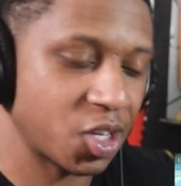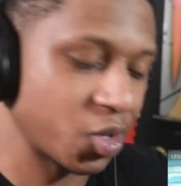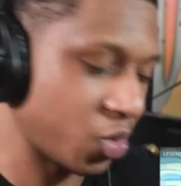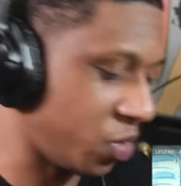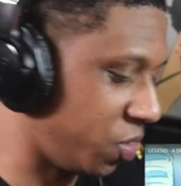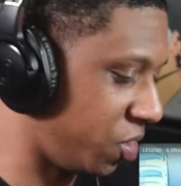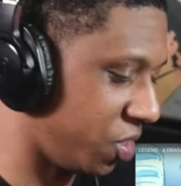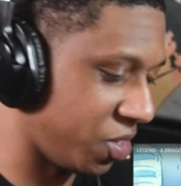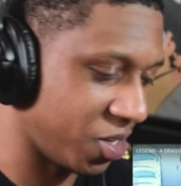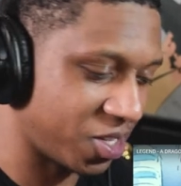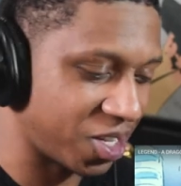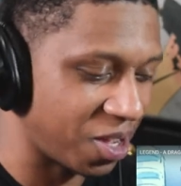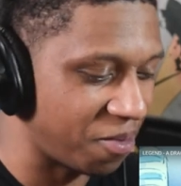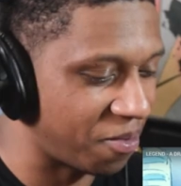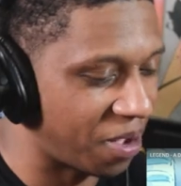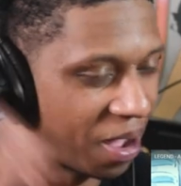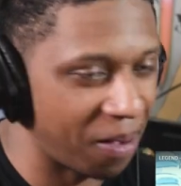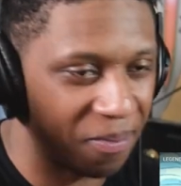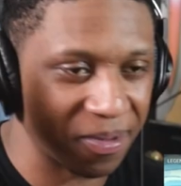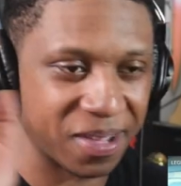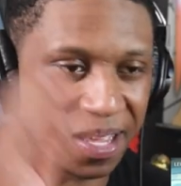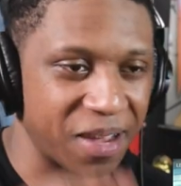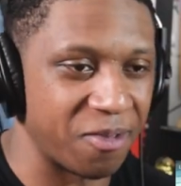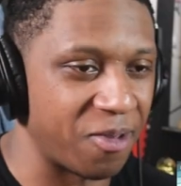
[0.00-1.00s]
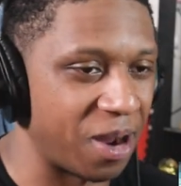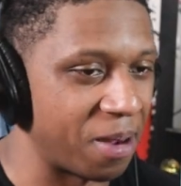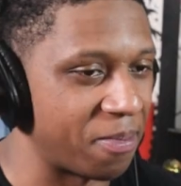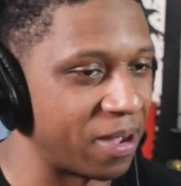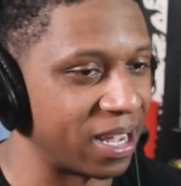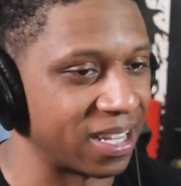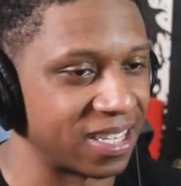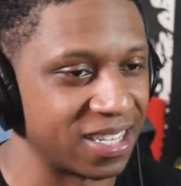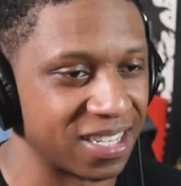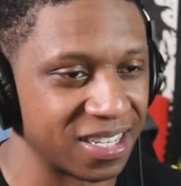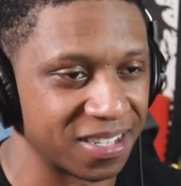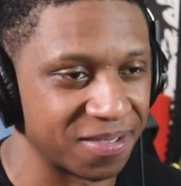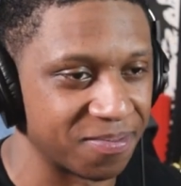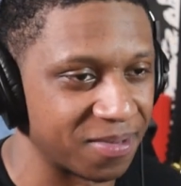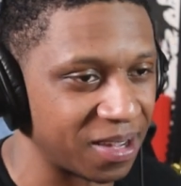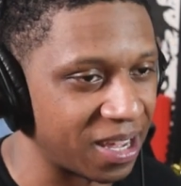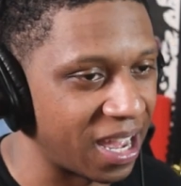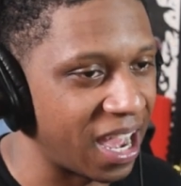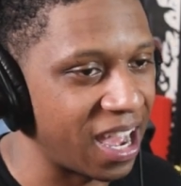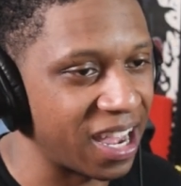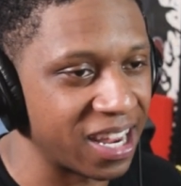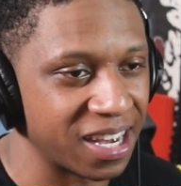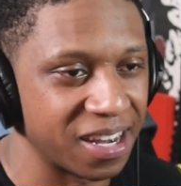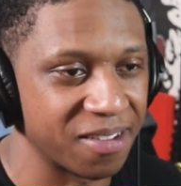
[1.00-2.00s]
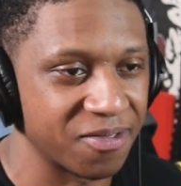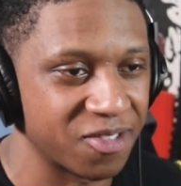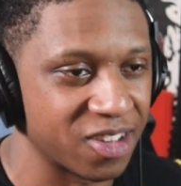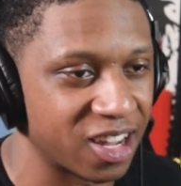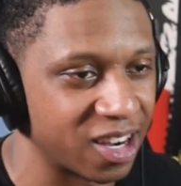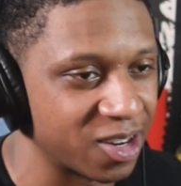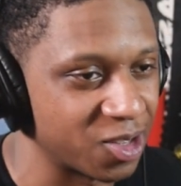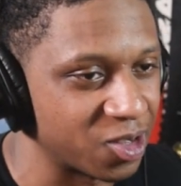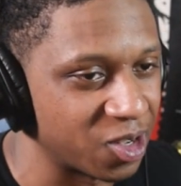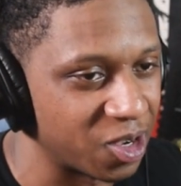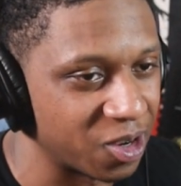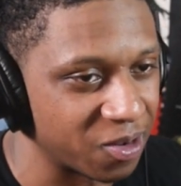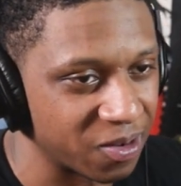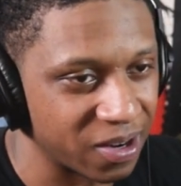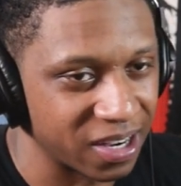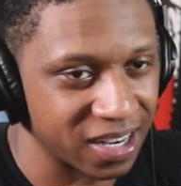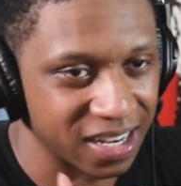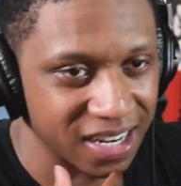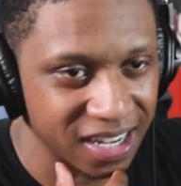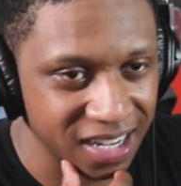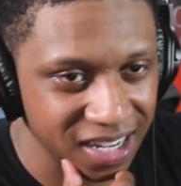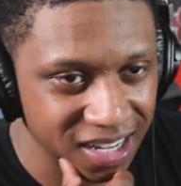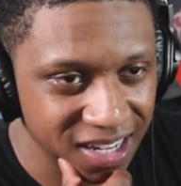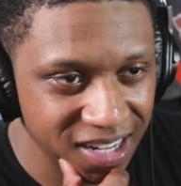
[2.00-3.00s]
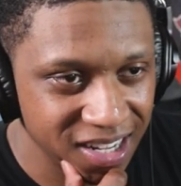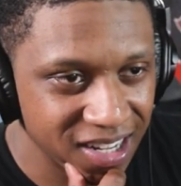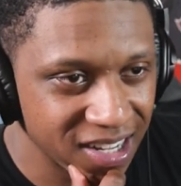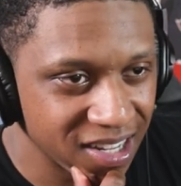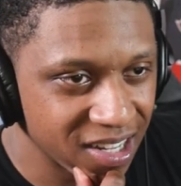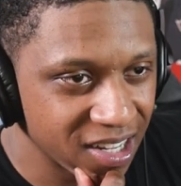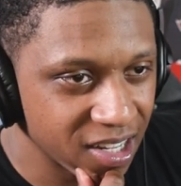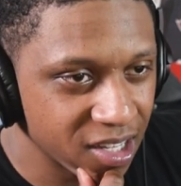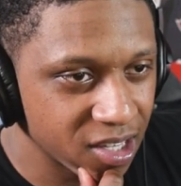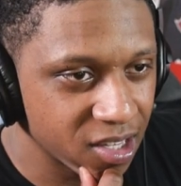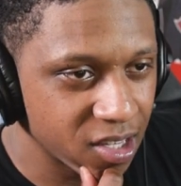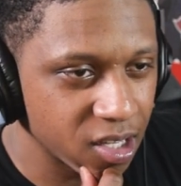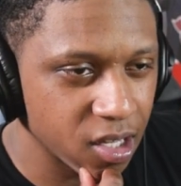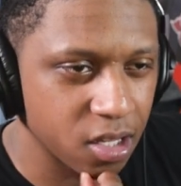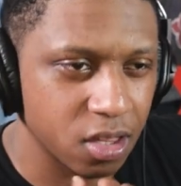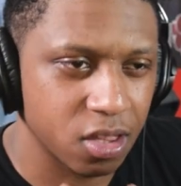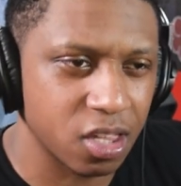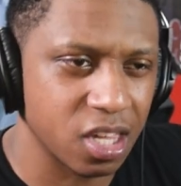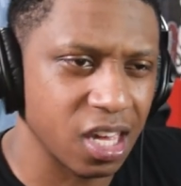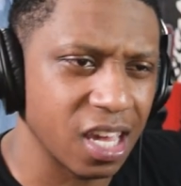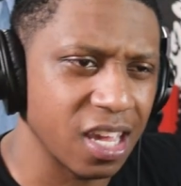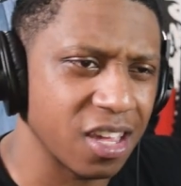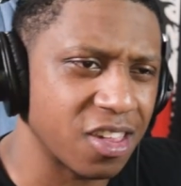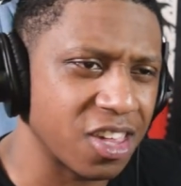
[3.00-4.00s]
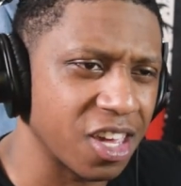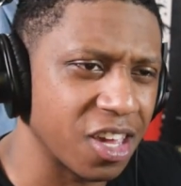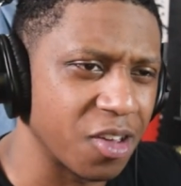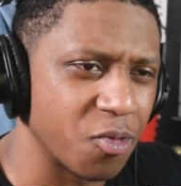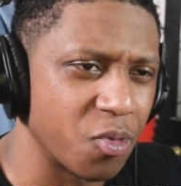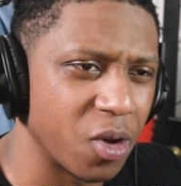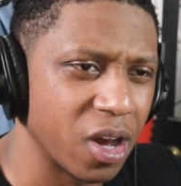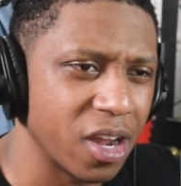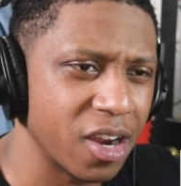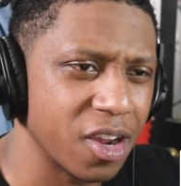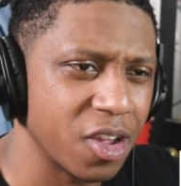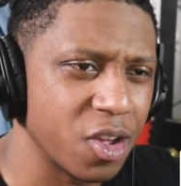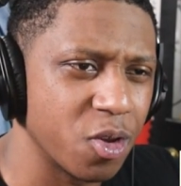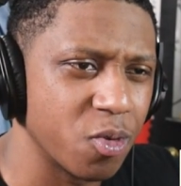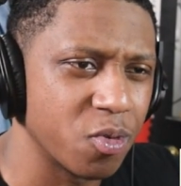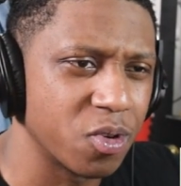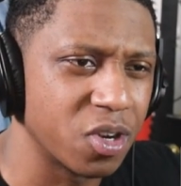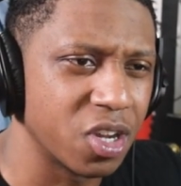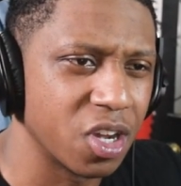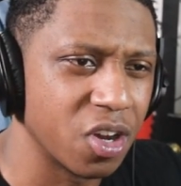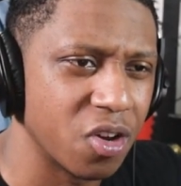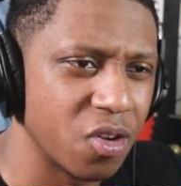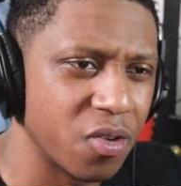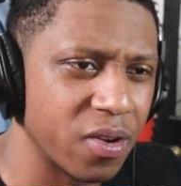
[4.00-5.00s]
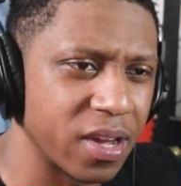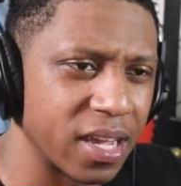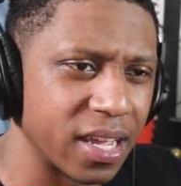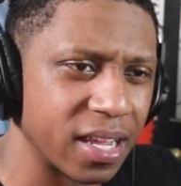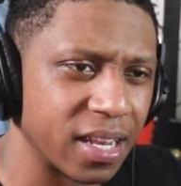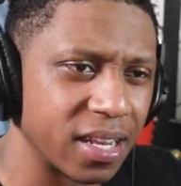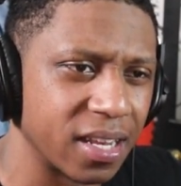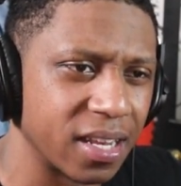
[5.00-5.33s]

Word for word: oh, come, I'm gonna get right back to this, man. I ain't even time to talk right now. Chi Chi, what are you doing?